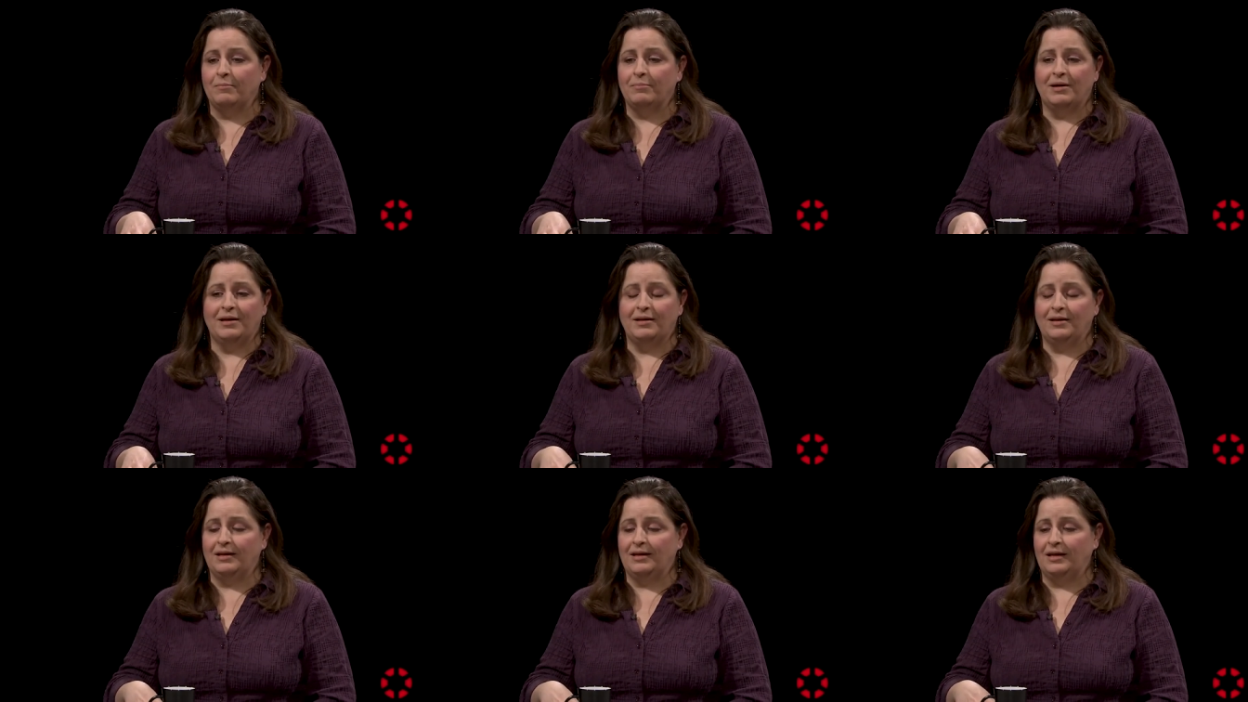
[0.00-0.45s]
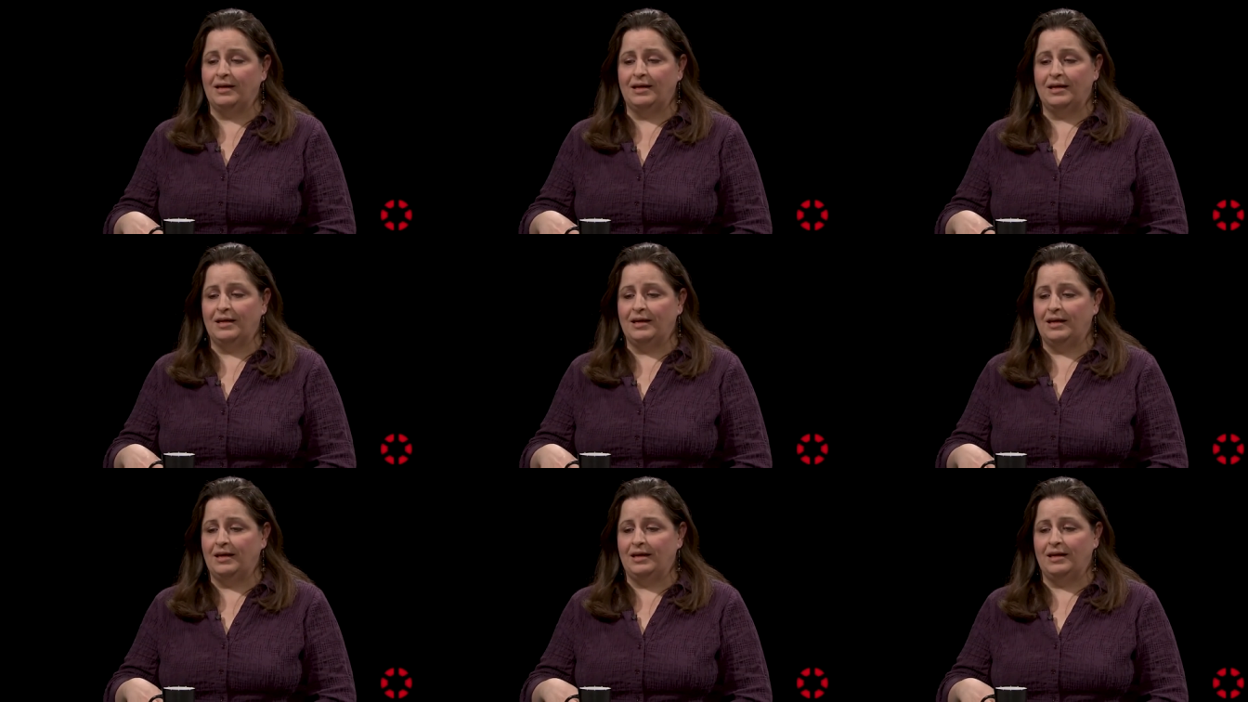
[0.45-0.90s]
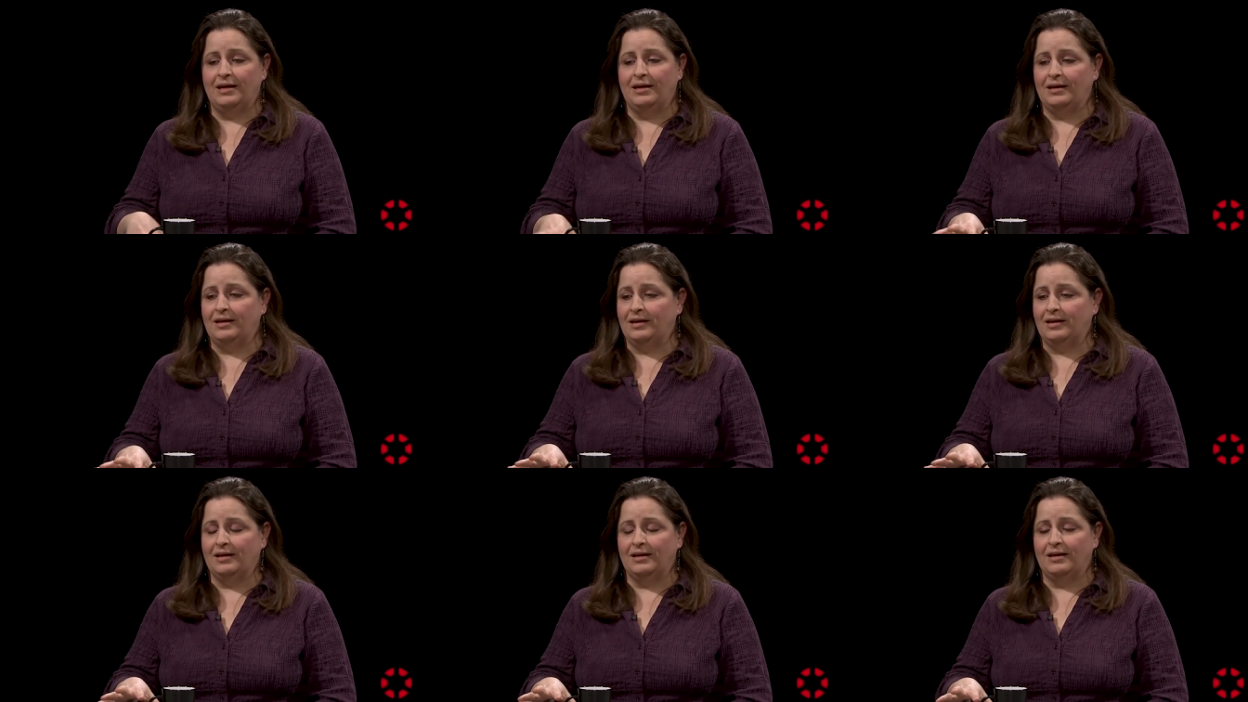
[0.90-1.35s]
but
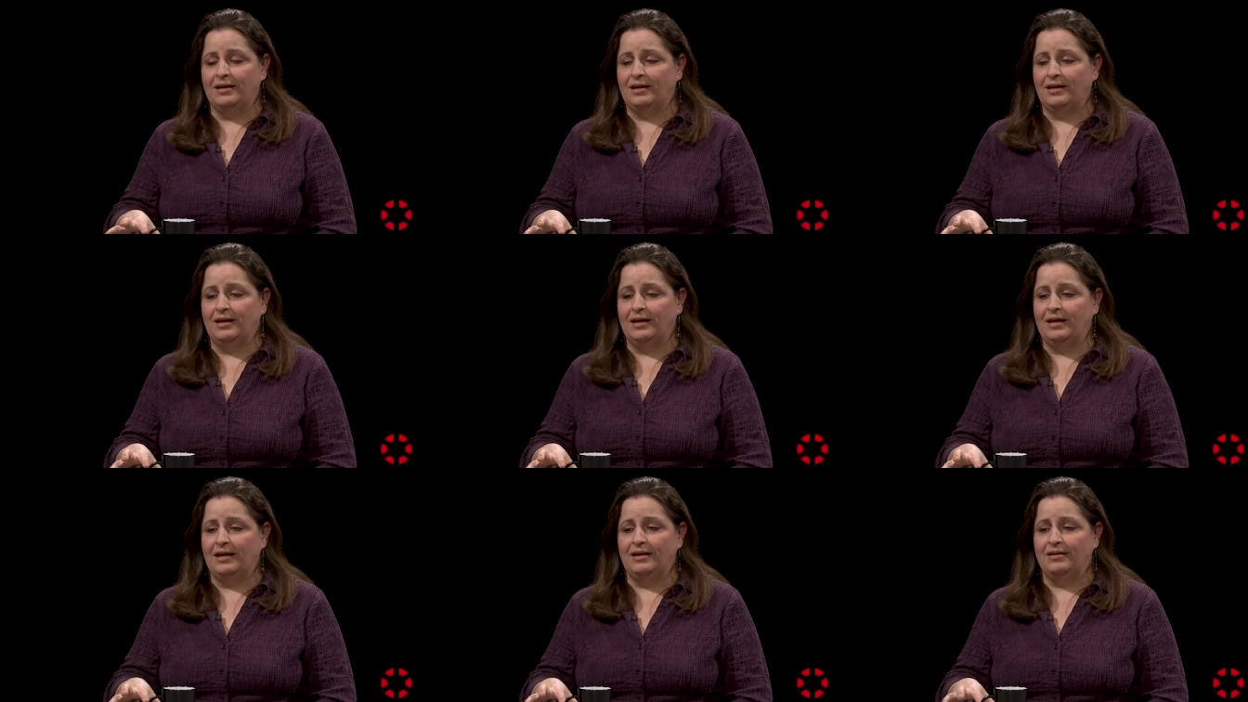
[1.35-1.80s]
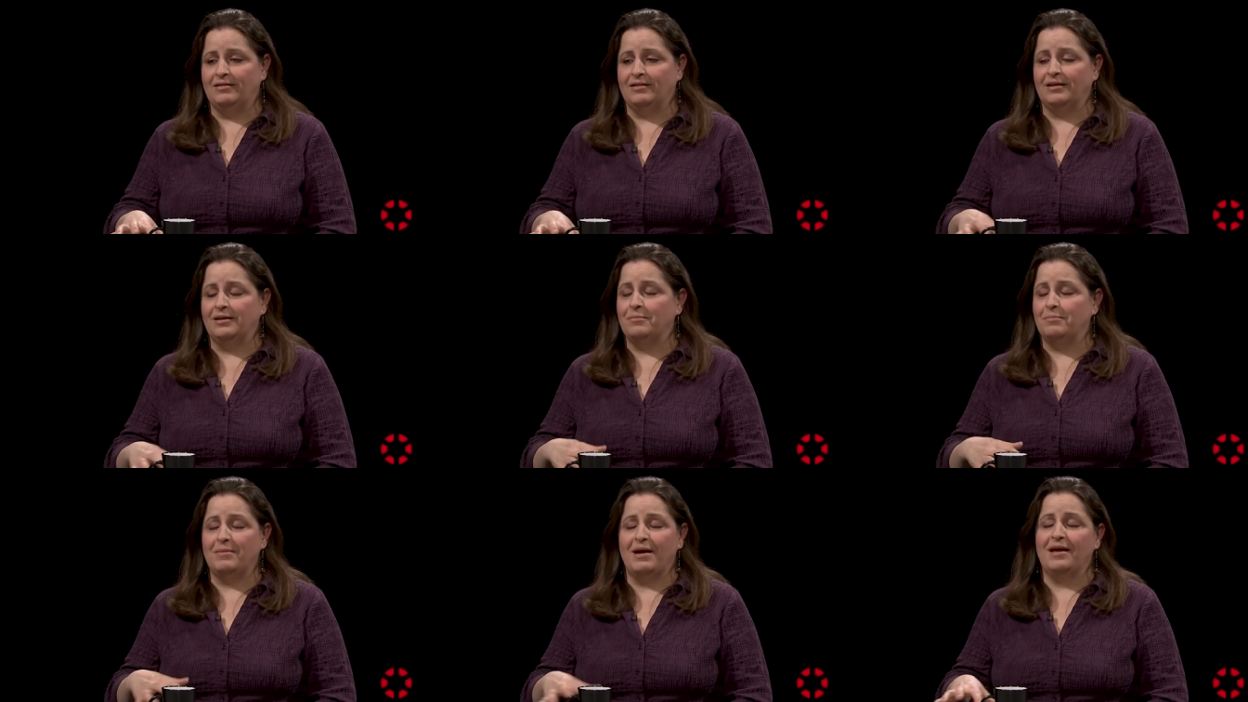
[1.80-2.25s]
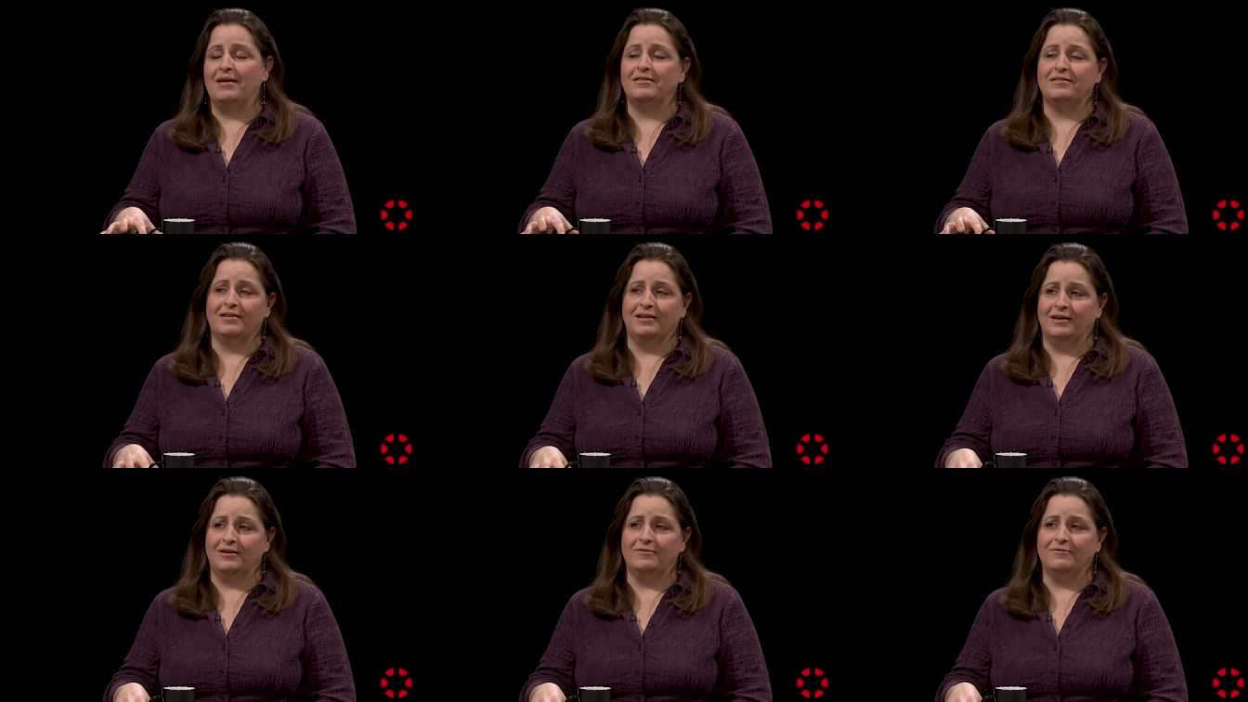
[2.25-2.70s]
he he's an
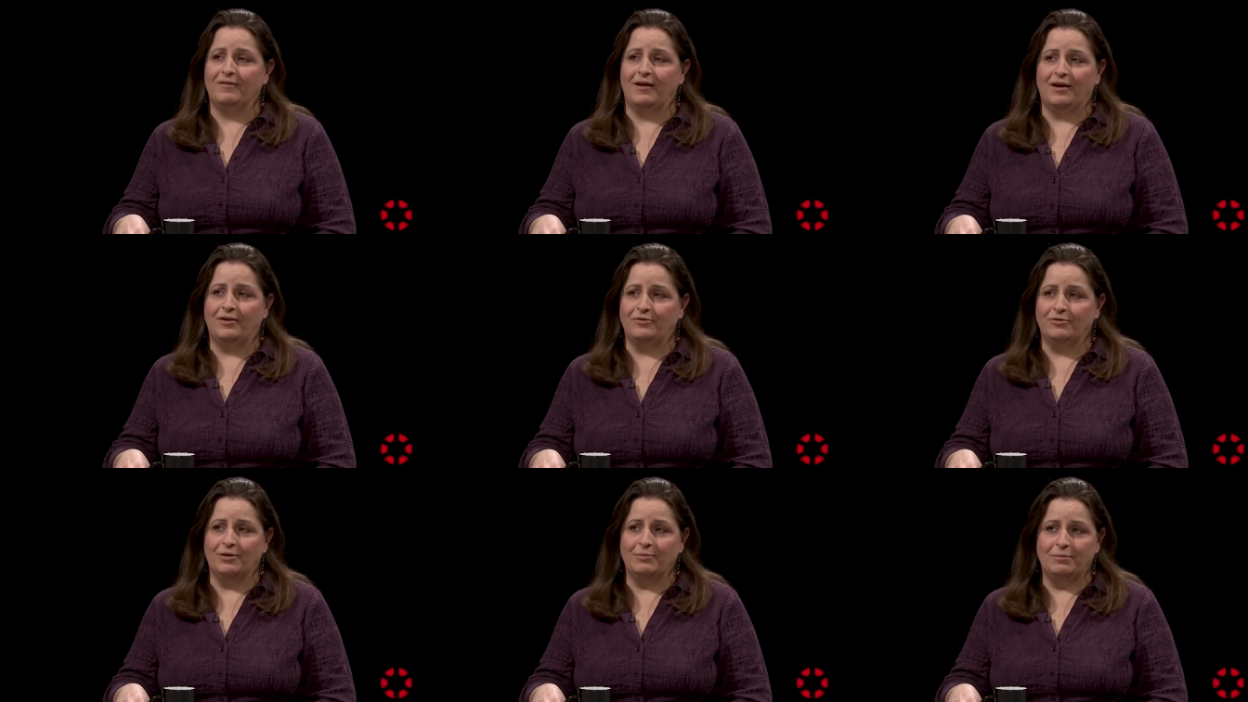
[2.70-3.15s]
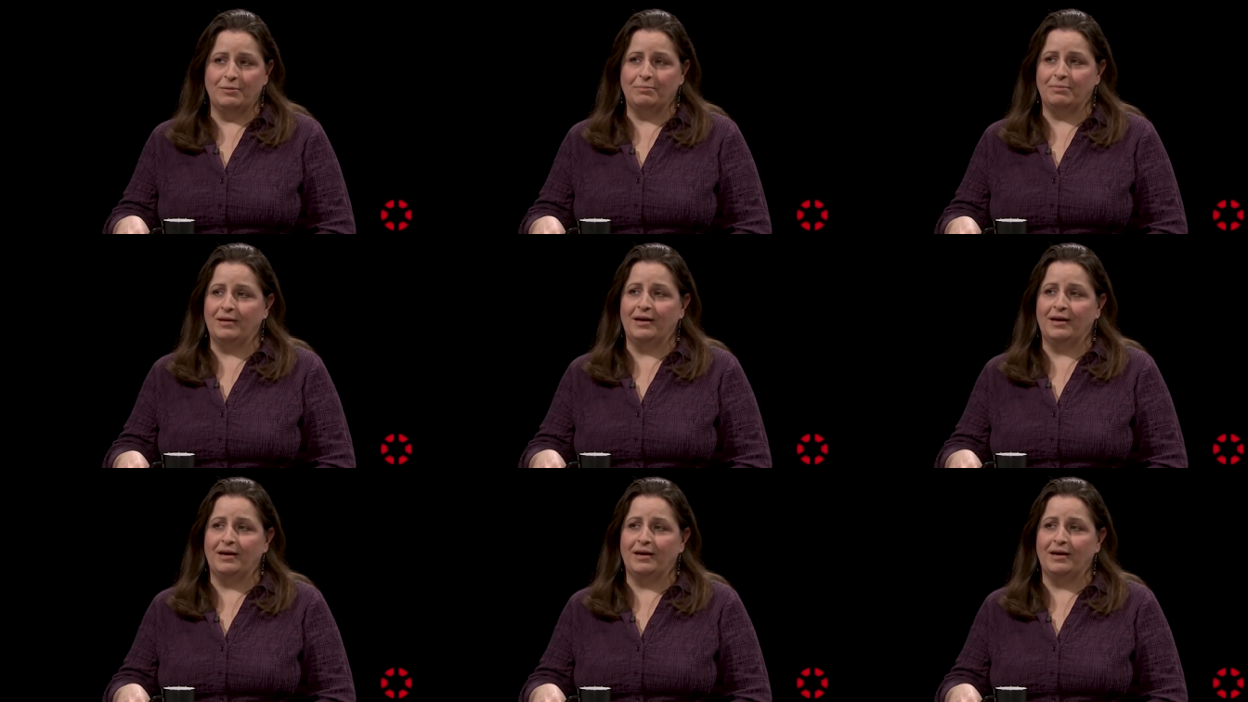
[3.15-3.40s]
amazing and fine trumpet